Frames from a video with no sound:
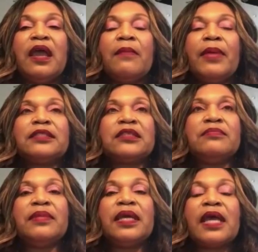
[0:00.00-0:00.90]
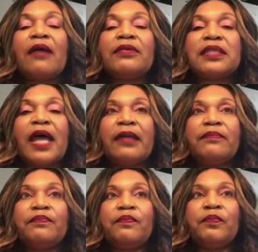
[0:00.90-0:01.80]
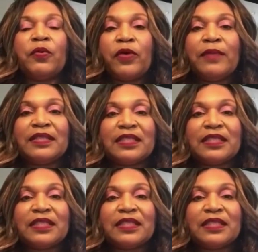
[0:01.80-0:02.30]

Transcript: But to me, I was like, but women